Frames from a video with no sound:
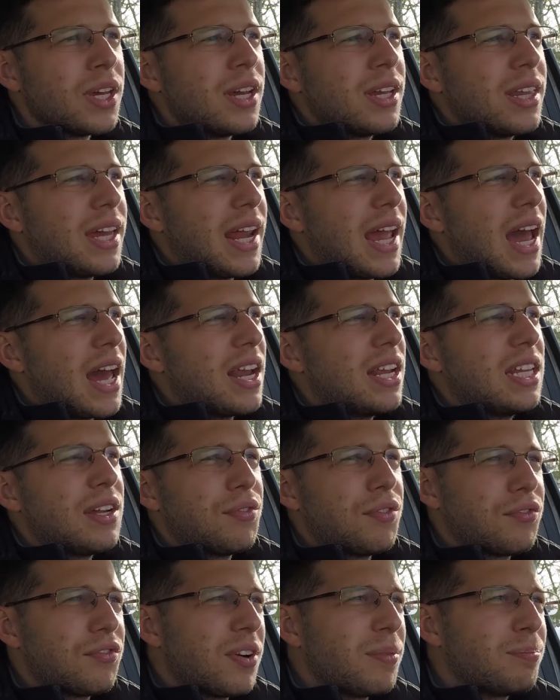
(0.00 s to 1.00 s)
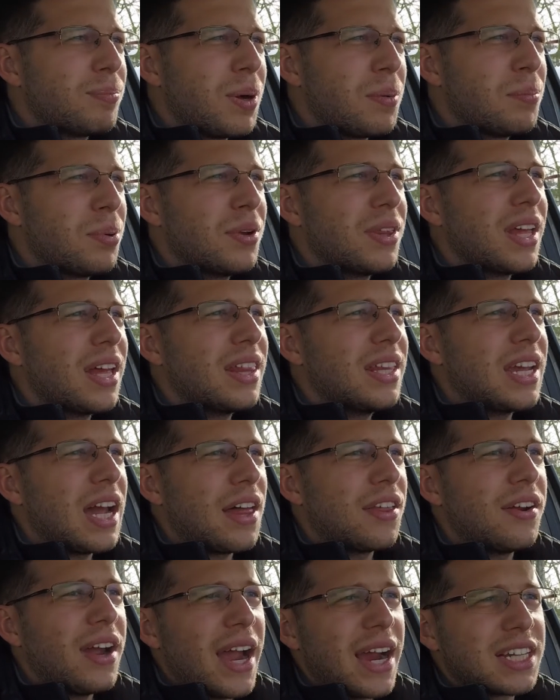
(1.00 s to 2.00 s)
that had a different front bumper than the
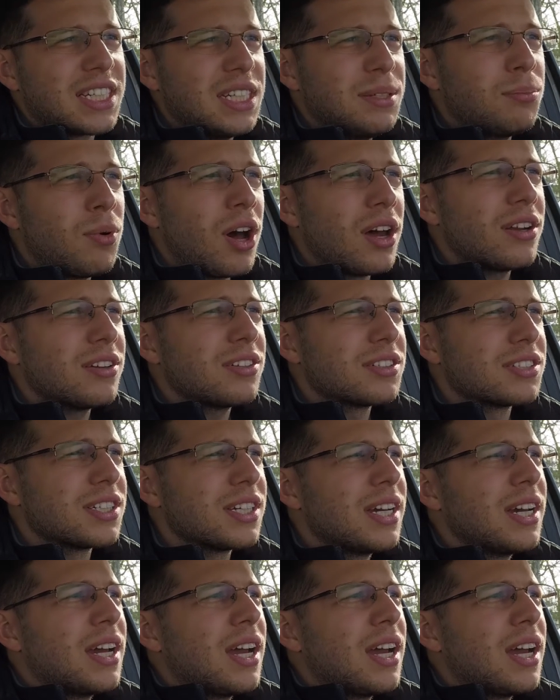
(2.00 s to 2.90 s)
other XE models,